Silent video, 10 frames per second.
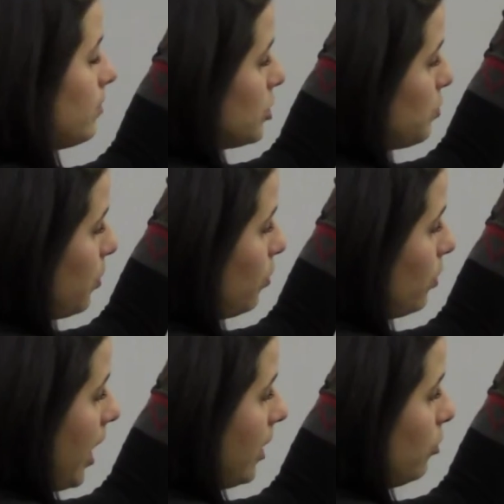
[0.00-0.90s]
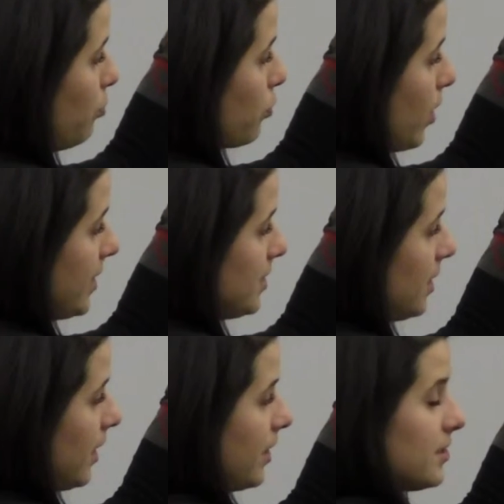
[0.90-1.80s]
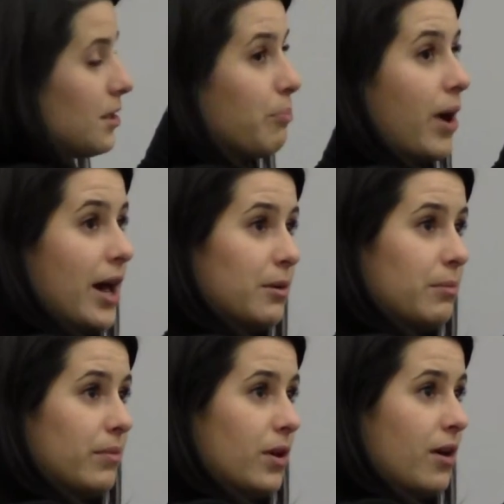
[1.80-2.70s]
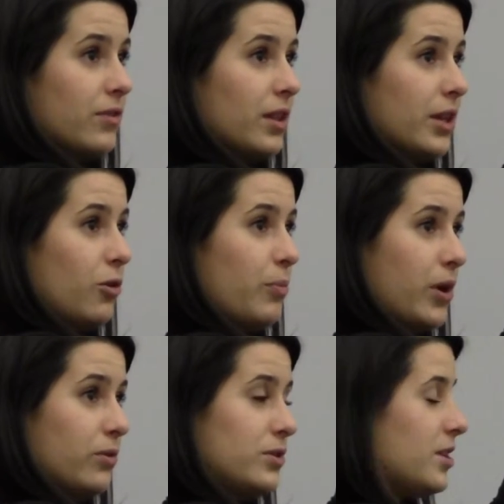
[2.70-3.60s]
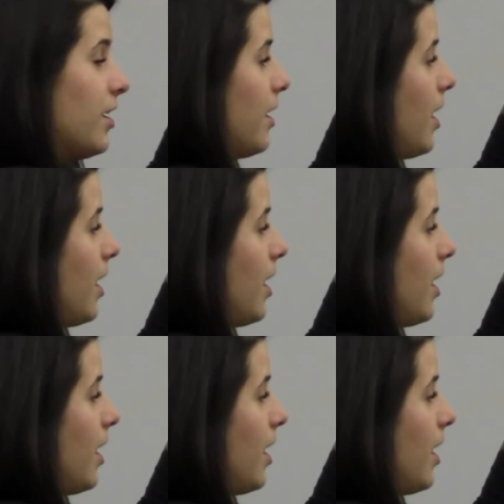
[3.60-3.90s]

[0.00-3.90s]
spoon and you press it against the bottom of the little bones,